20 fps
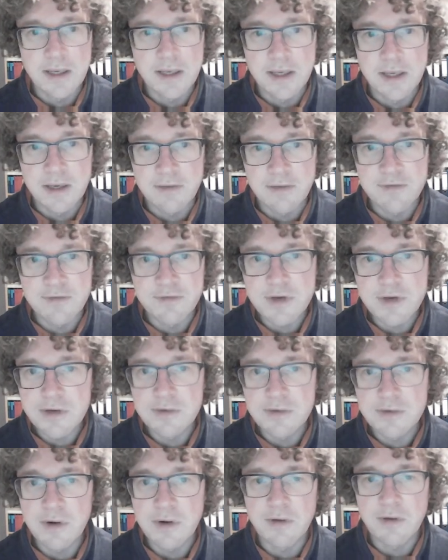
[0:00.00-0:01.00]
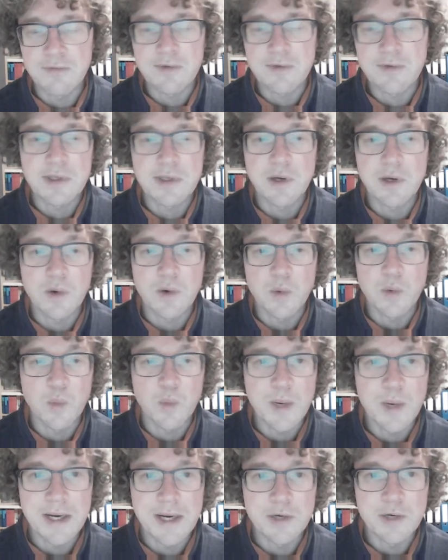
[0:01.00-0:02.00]
view of
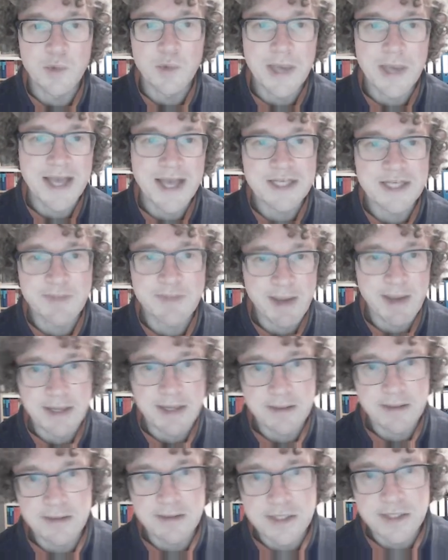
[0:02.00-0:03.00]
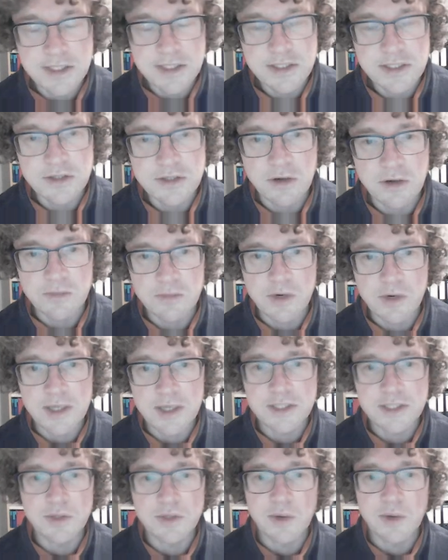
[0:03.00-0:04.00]
where do we expect this stock
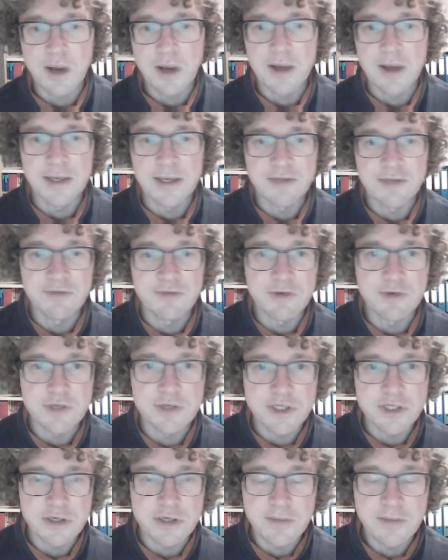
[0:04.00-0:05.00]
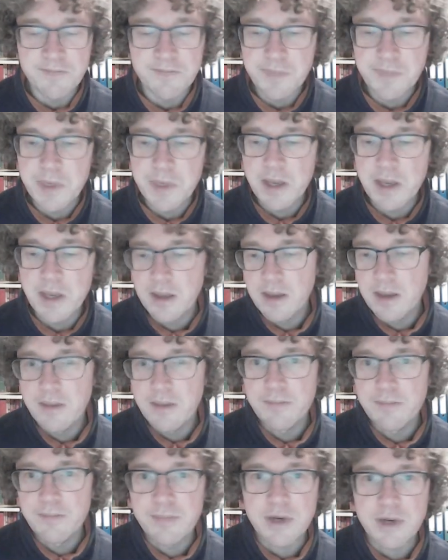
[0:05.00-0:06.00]
price to lie in future
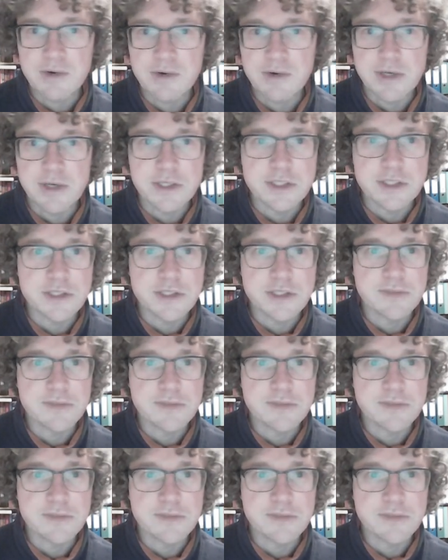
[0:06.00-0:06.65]
periods.